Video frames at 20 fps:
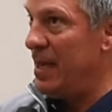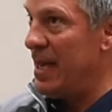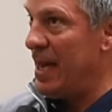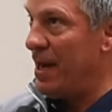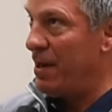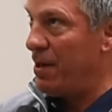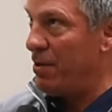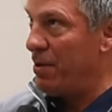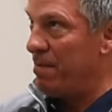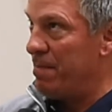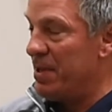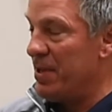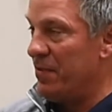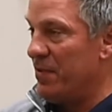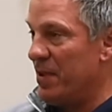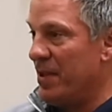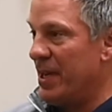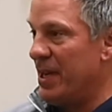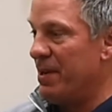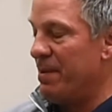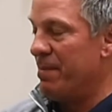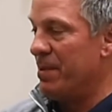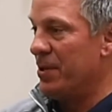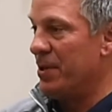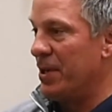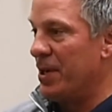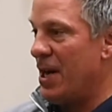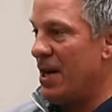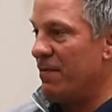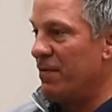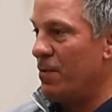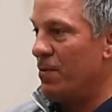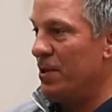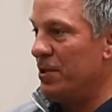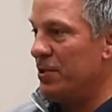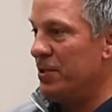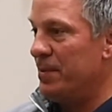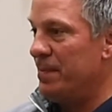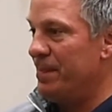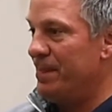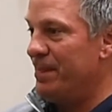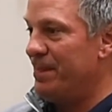had a good piece of land to build a golf course.